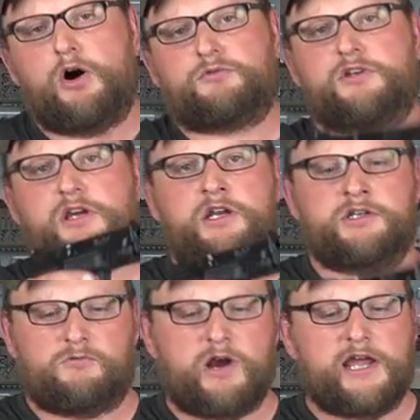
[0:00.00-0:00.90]
hold the gun in
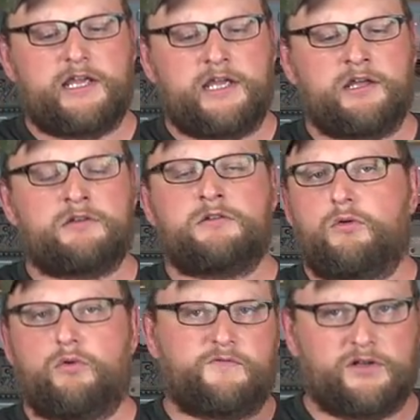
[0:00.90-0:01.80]
your right hand,
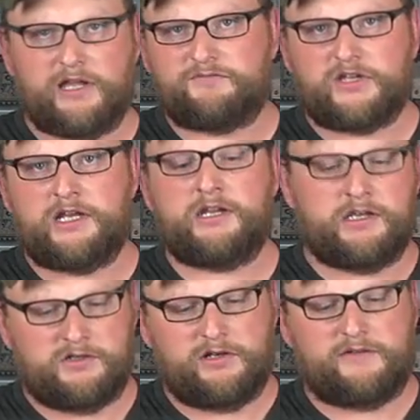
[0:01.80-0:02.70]
or if you're left-handed,
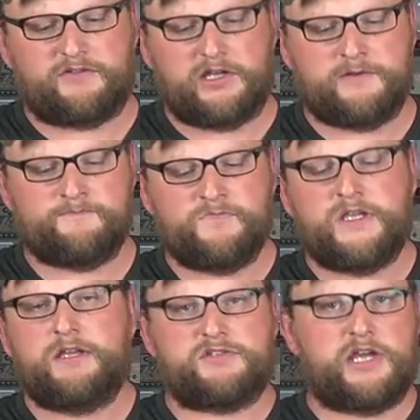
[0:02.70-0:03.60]
in your left hand.
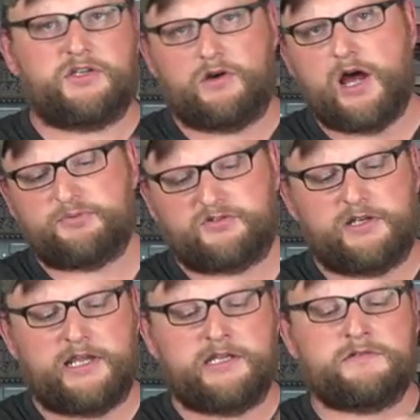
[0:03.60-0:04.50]
Take your opposite
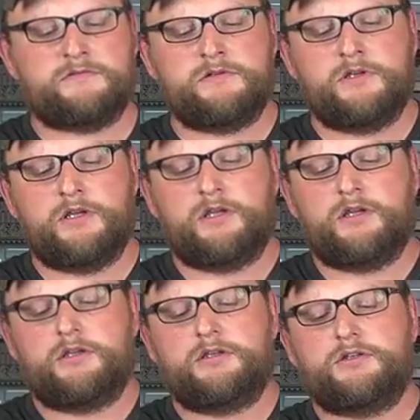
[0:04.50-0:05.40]
hand,
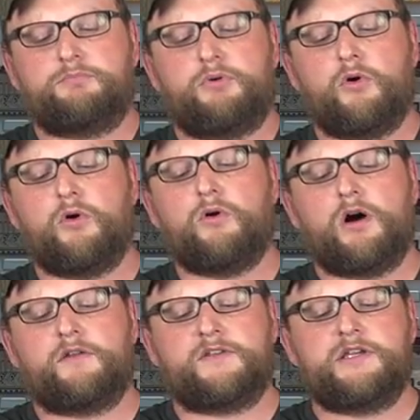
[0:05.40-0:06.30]
you'll pull
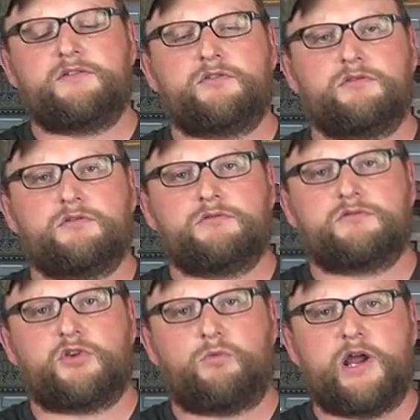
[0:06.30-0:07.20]
on these
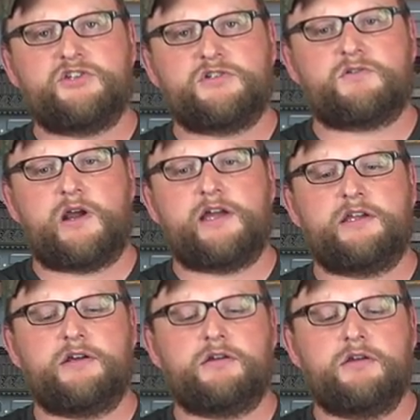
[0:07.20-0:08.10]
serrations right
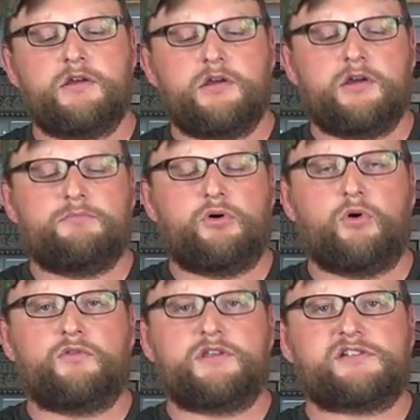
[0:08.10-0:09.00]
here,
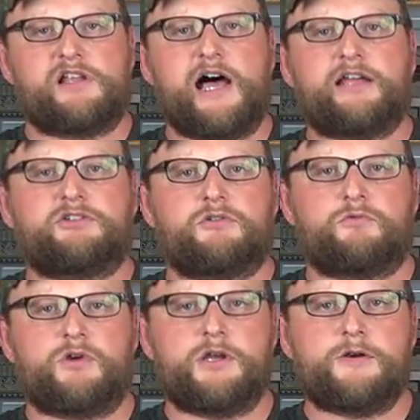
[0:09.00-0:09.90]
pull the slide to the
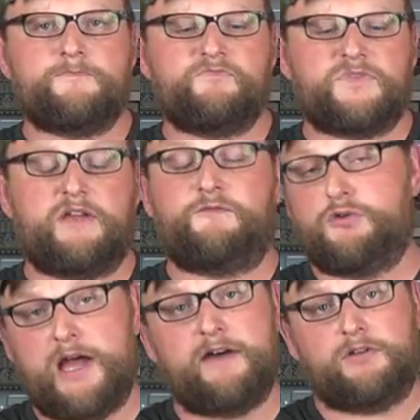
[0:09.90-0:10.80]
rear. If
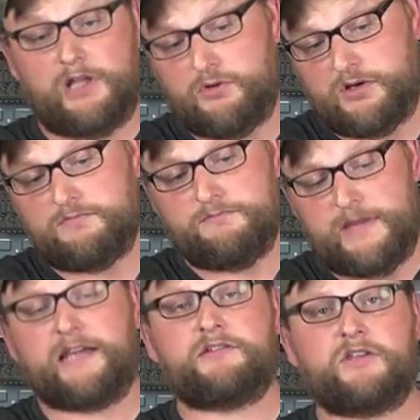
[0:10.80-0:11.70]
you have a loaded
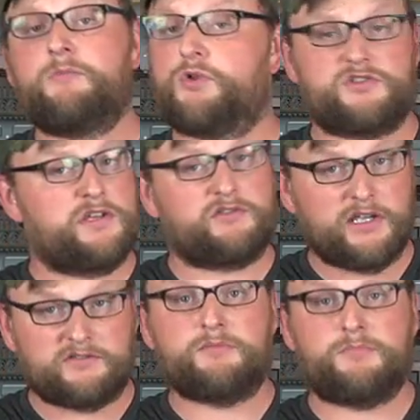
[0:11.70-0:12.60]
magazine, which this
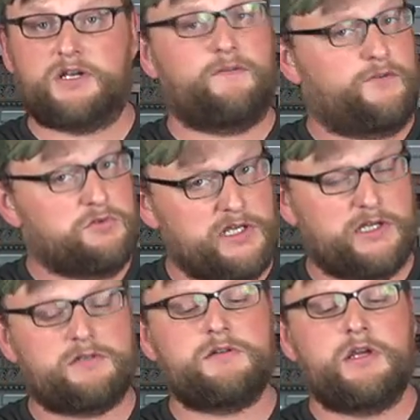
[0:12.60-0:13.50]
isn't, but if you
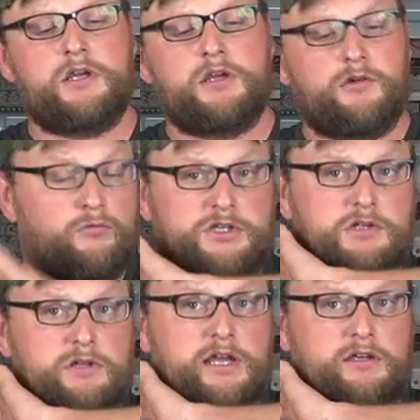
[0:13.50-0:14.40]
did, when
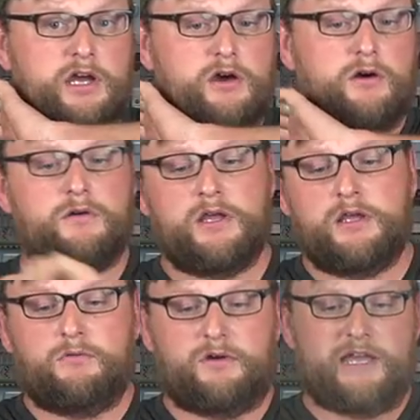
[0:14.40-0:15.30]
you let go,
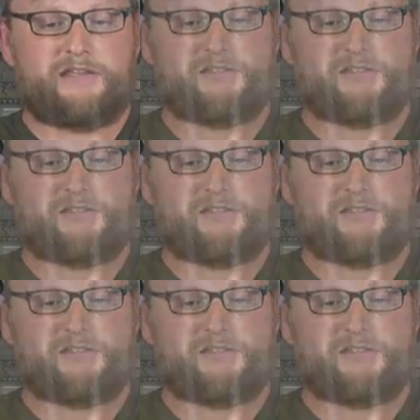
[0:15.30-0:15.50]
when that